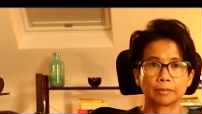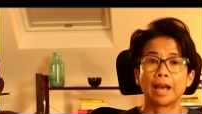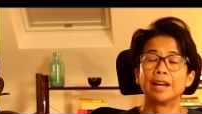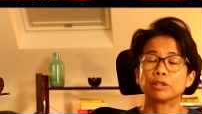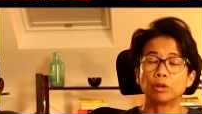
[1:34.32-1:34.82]
and
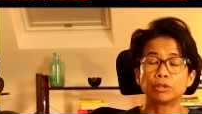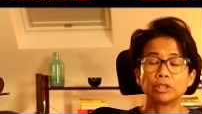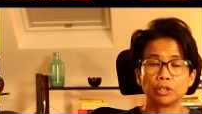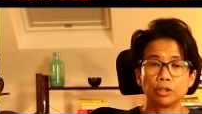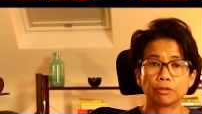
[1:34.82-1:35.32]
is also
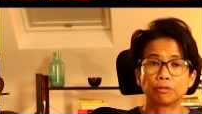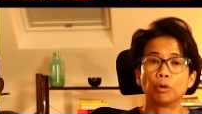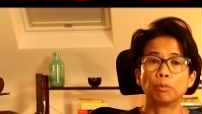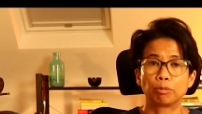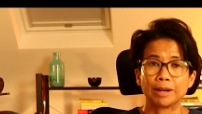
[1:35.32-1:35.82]
used for
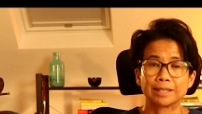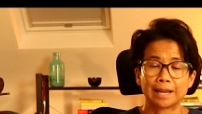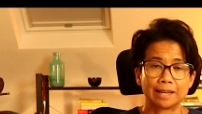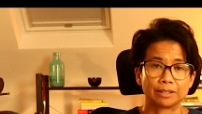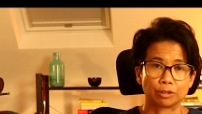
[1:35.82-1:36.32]
breast
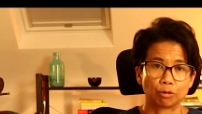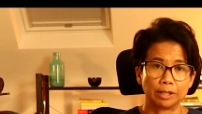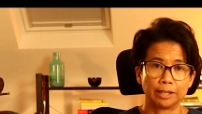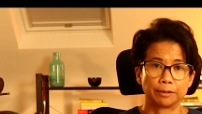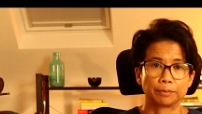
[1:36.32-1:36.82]
cancer screening.